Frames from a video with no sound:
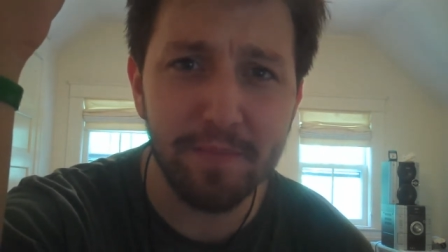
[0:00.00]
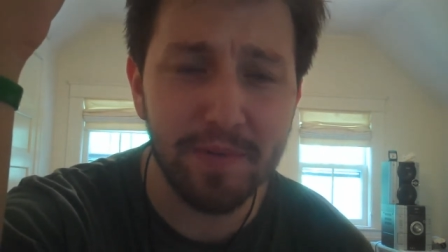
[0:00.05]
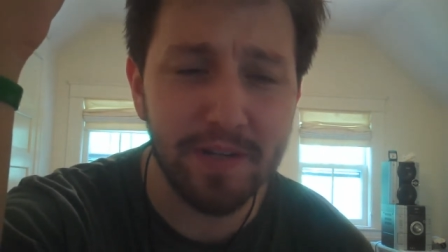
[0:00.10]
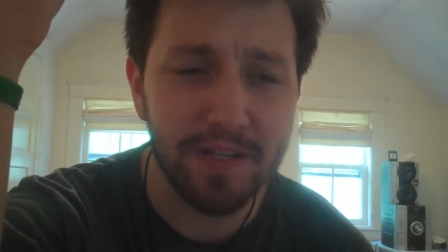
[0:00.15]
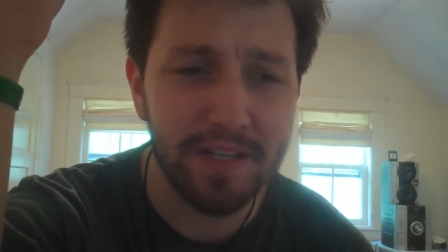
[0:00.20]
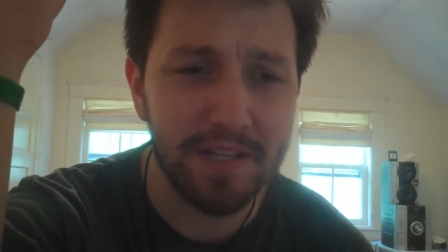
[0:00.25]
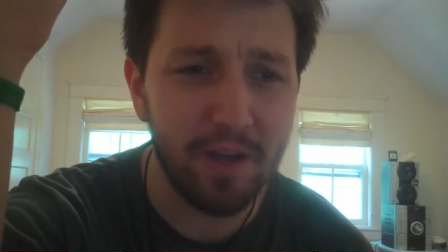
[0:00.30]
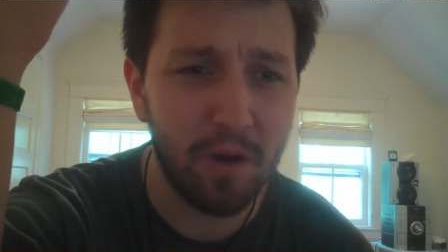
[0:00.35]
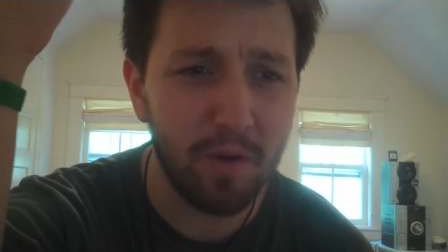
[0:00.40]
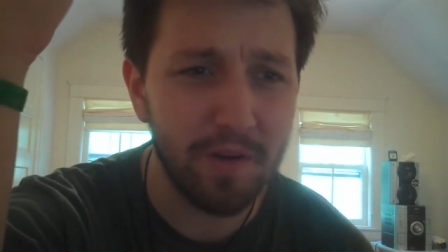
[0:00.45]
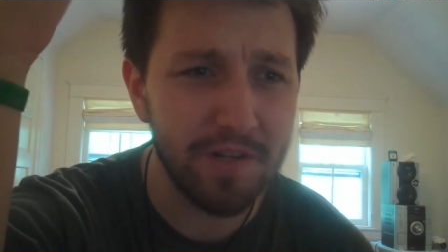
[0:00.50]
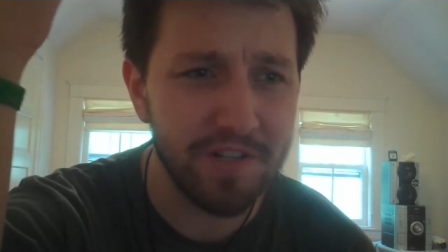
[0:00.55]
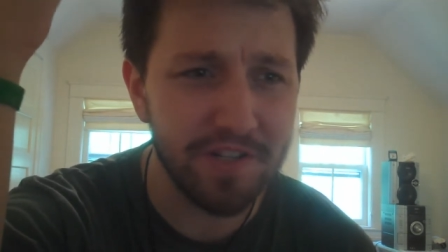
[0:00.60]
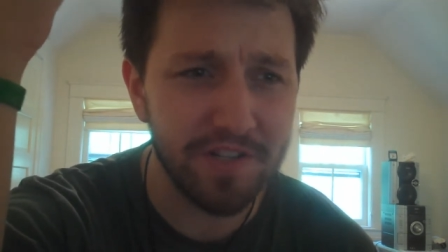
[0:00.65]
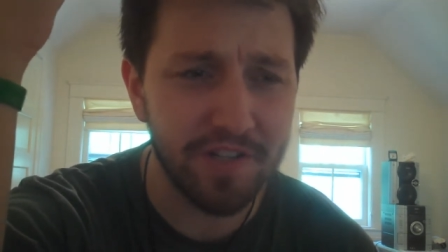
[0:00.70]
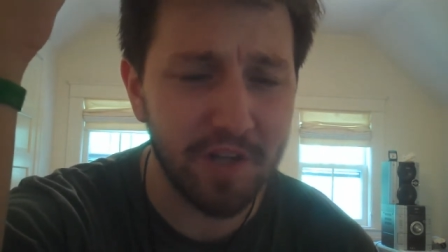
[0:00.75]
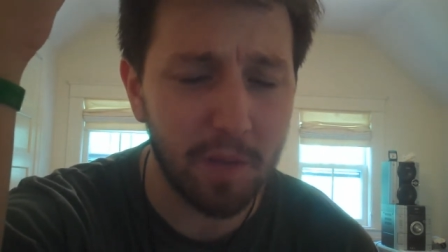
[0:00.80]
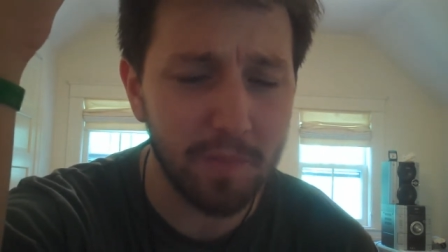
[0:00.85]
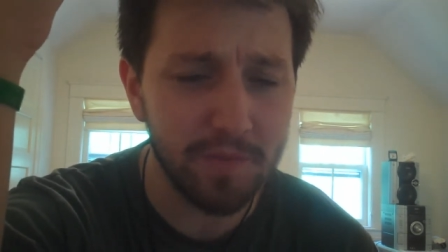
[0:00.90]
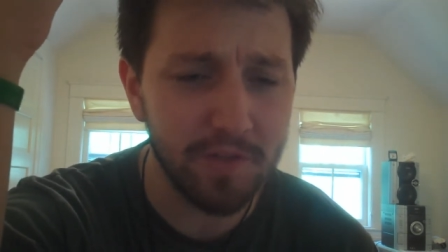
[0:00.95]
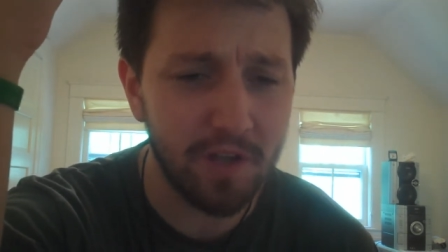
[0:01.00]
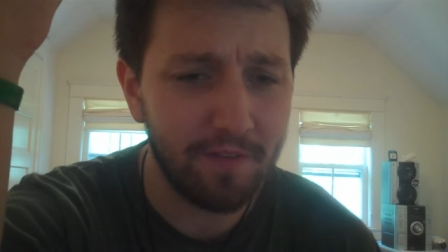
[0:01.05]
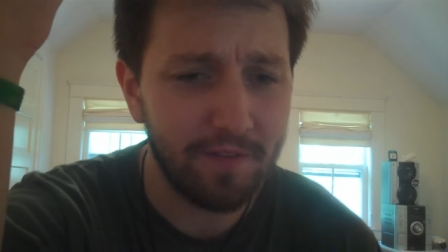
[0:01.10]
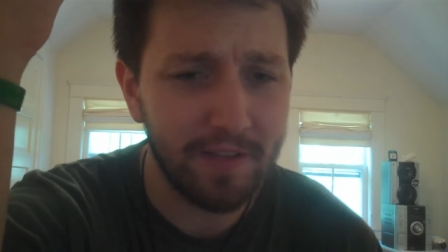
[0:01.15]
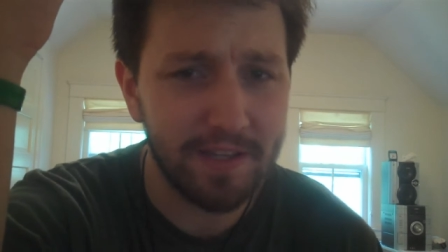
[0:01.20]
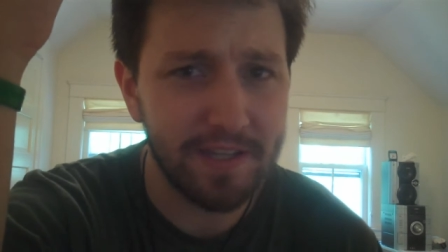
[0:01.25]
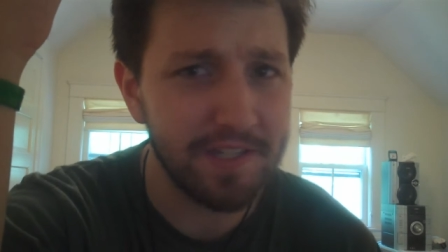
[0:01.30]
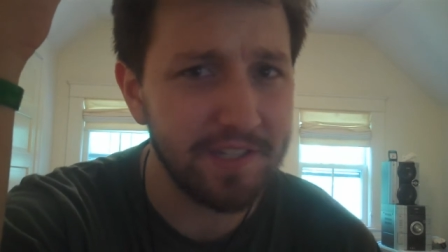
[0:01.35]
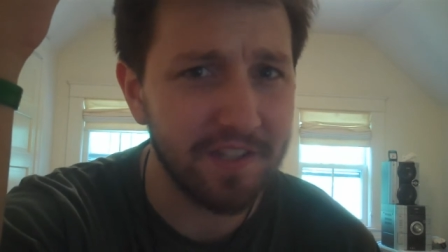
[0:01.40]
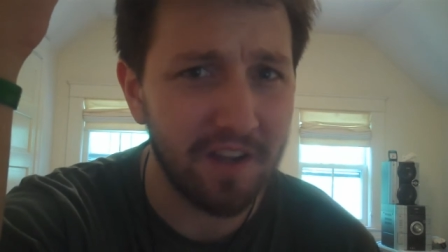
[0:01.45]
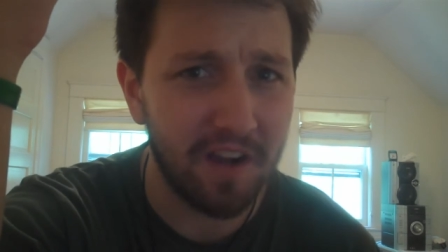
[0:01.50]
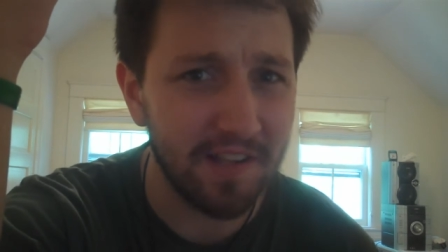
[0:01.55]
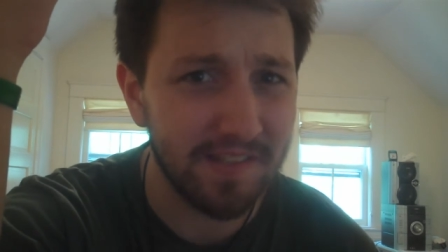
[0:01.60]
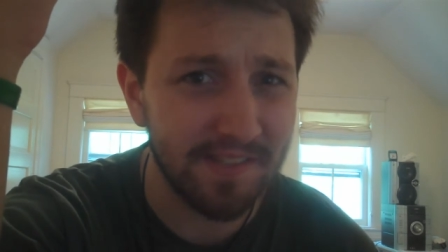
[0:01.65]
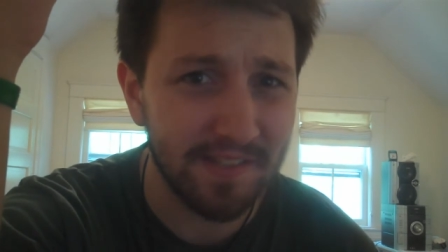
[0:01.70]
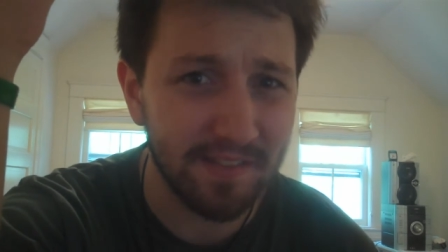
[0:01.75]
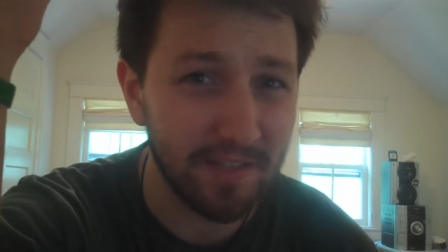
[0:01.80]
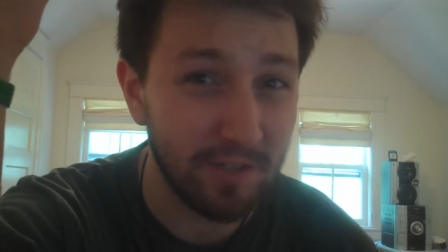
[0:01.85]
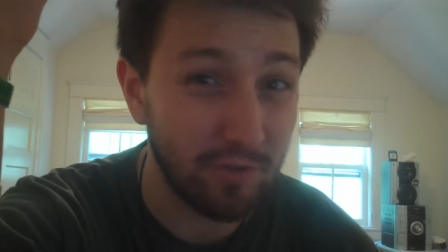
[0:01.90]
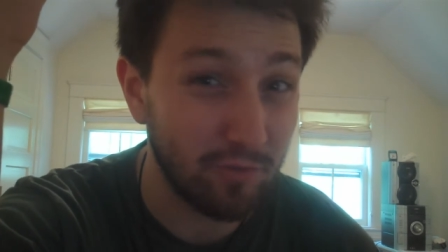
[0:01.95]
but he always just comes off like he's
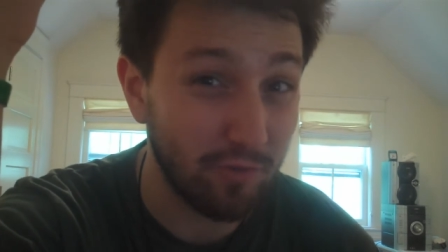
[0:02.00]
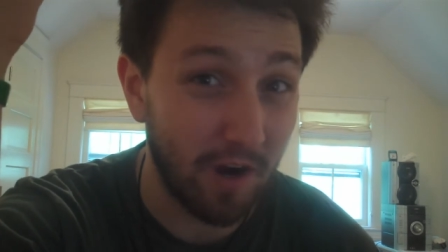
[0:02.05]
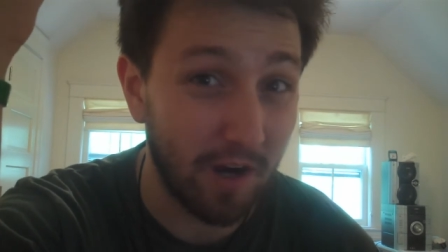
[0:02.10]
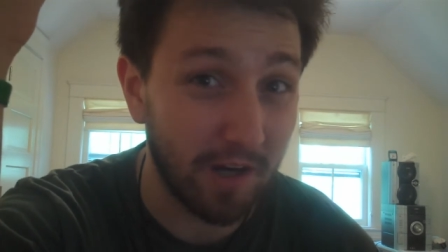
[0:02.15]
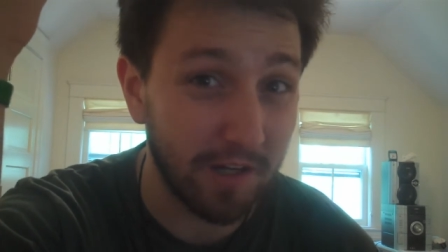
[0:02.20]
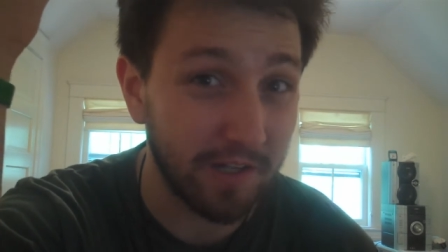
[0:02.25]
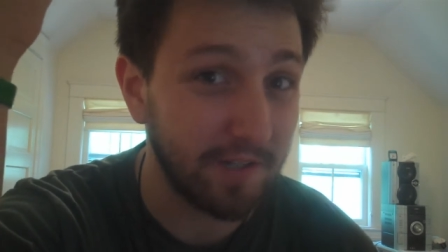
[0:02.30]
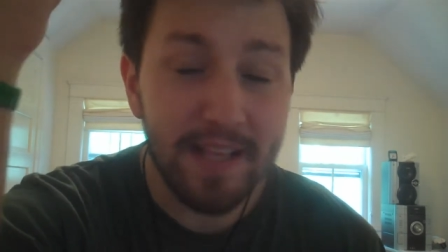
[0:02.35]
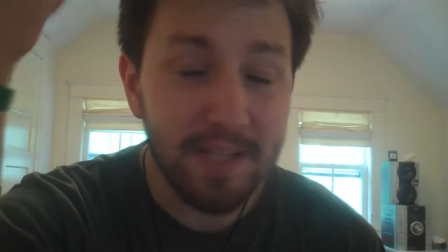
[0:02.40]
constantly drunk.